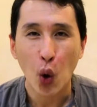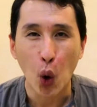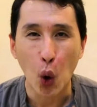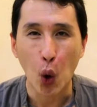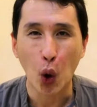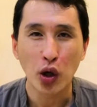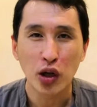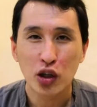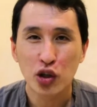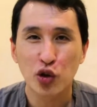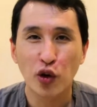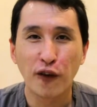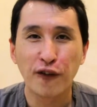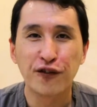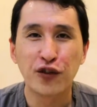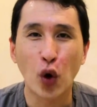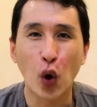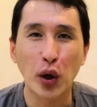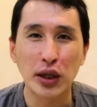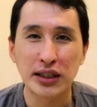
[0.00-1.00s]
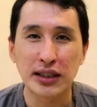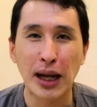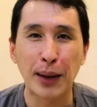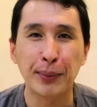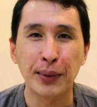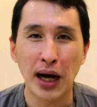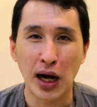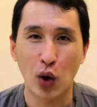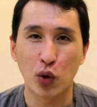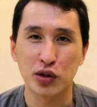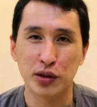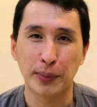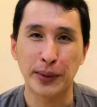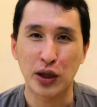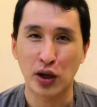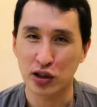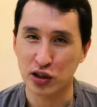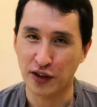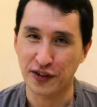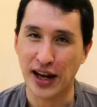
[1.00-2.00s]
or to voice them out
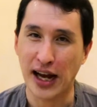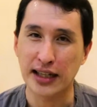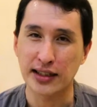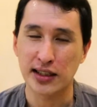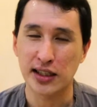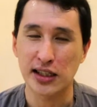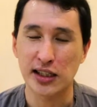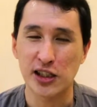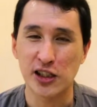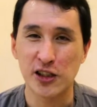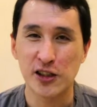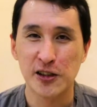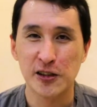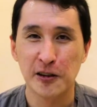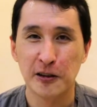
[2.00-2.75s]
because of SE.